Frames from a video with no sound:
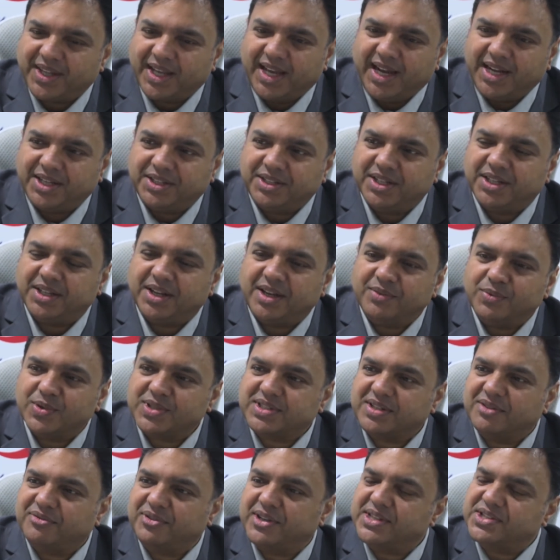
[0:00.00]
And then I was
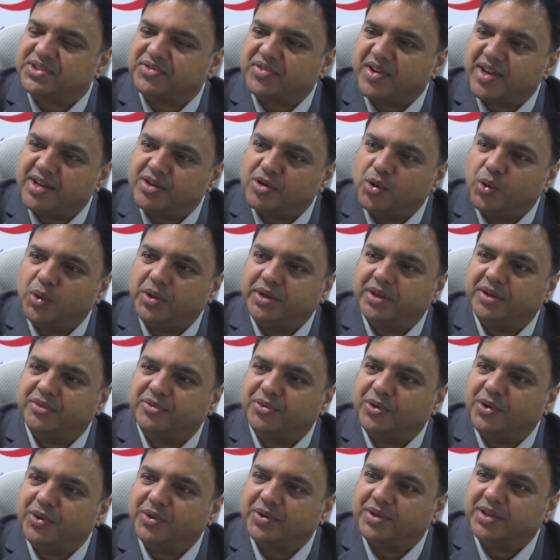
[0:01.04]
the first rank holder
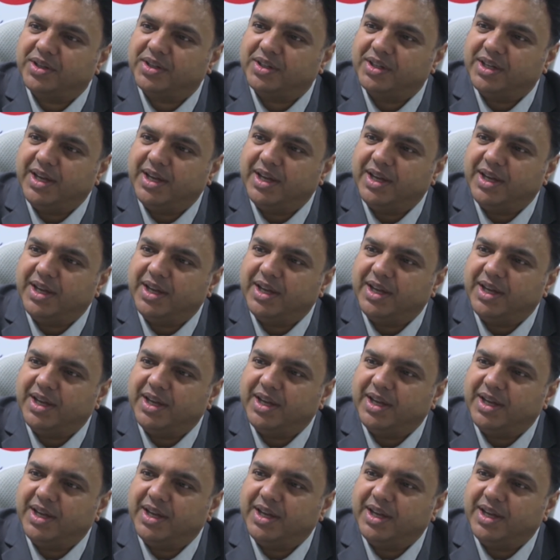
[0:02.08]
for